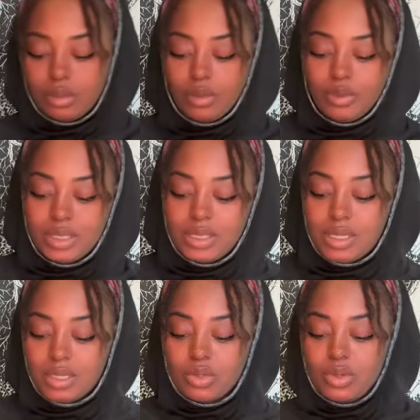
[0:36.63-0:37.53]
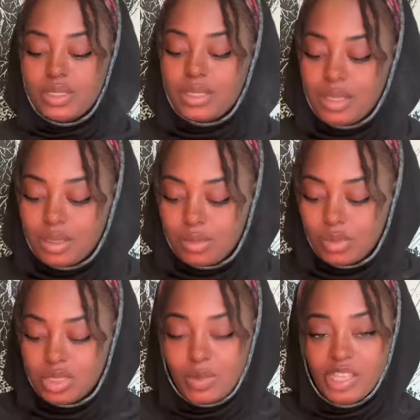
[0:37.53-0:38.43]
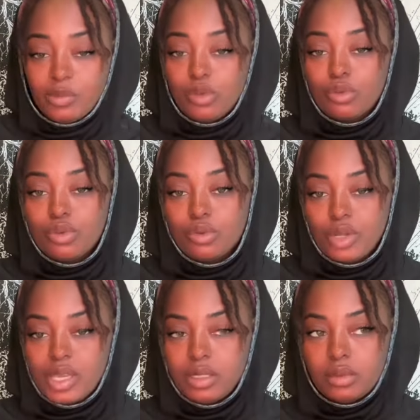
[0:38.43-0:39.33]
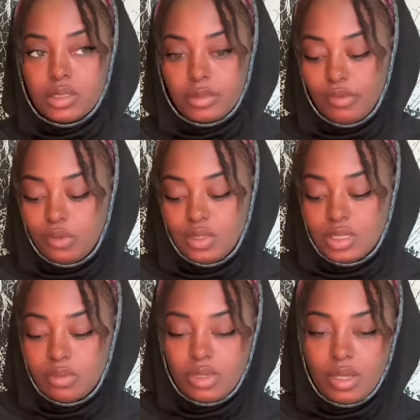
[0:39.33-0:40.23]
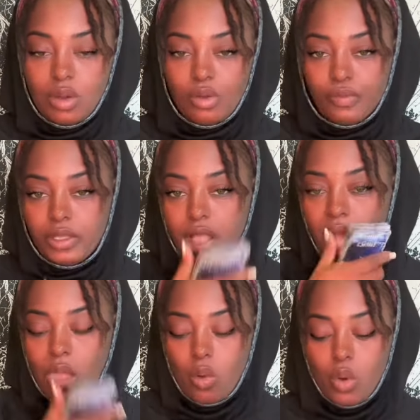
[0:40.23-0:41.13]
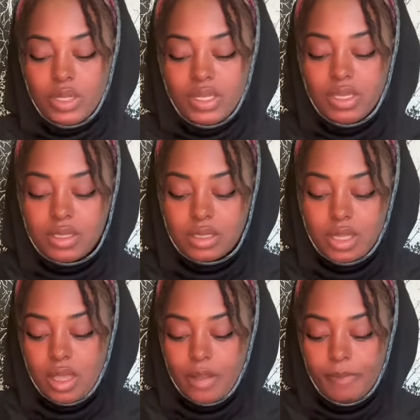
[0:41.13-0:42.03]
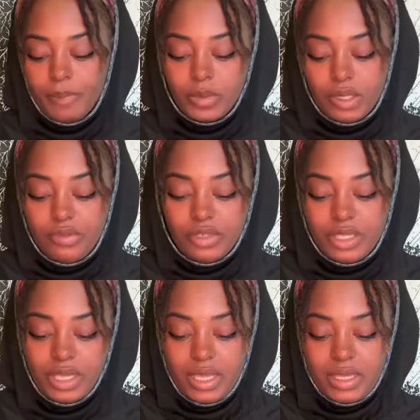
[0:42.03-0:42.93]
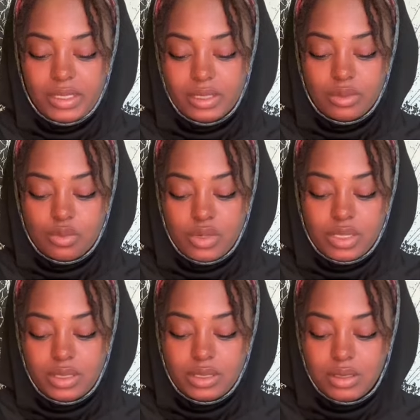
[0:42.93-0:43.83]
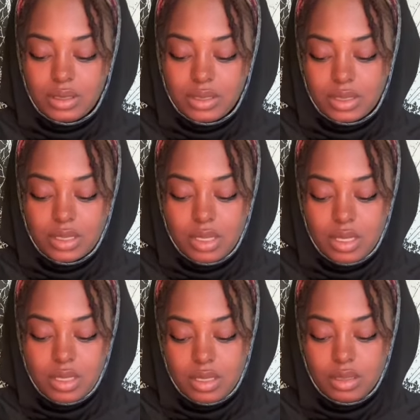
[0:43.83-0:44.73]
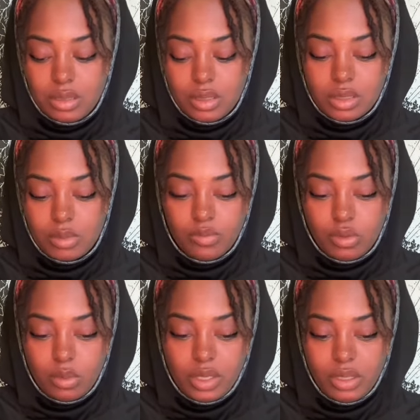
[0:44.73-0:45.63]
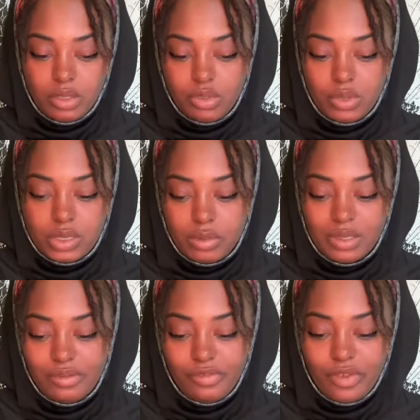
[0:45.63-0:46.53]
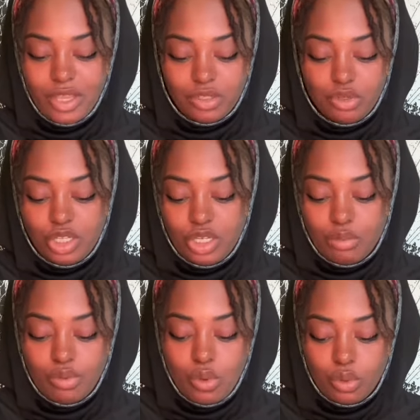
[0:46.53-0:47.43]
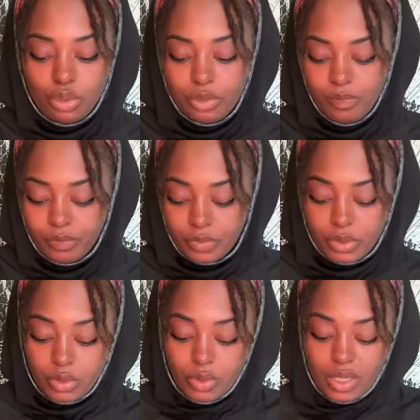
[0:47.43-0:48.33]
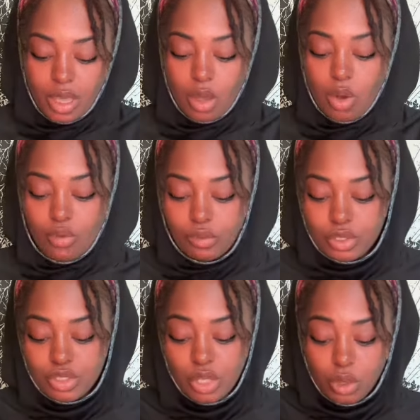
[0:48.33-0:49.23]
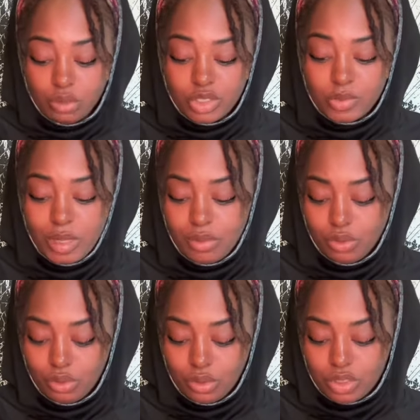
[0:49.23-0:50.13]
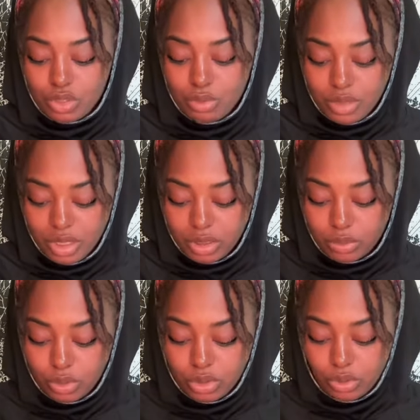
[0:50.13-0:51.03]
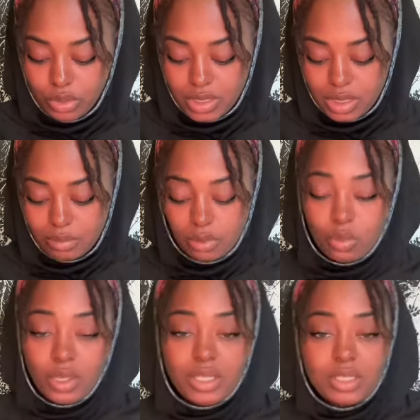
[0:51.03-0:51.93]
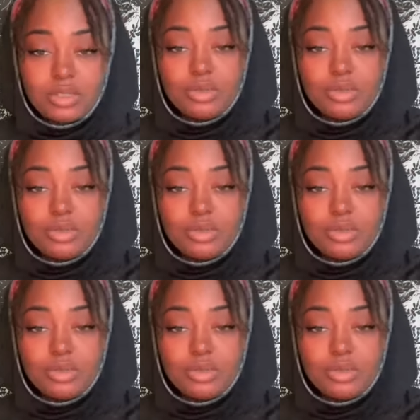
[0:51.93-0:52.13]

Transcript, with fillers: know what to text or say, but it's about to be real random. Some of you, this could be an old fling or an ex. For cancer, what's the tea? Some of you are ready to do something fun. You're getting bored. We got overindulgence. Maybe you're doing too much. We're doing something way too